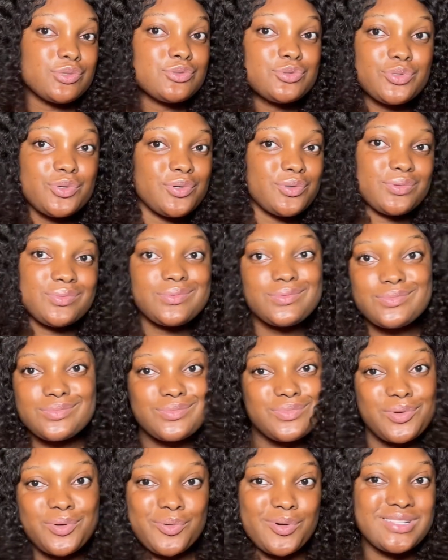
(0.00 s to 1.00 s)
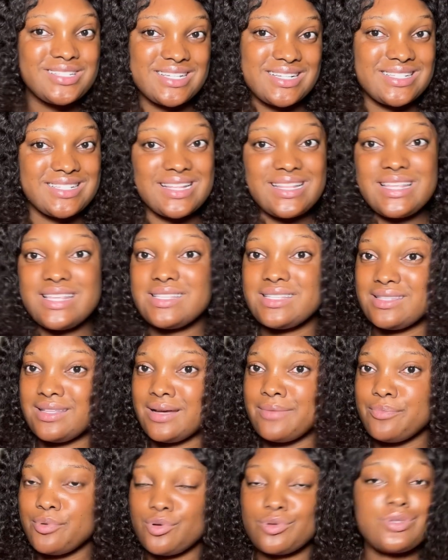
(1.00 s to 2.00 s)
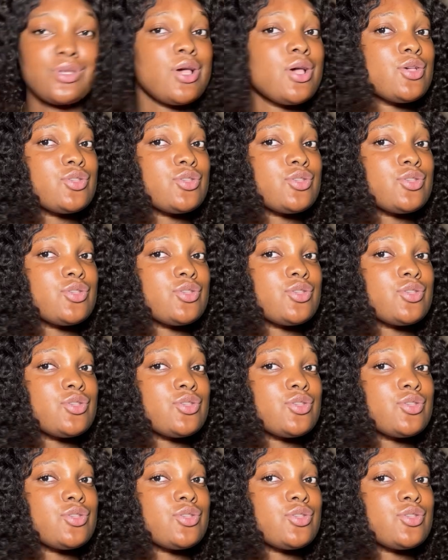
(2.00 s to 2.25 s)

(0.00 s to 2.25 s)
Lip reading: know what exactly is in that box.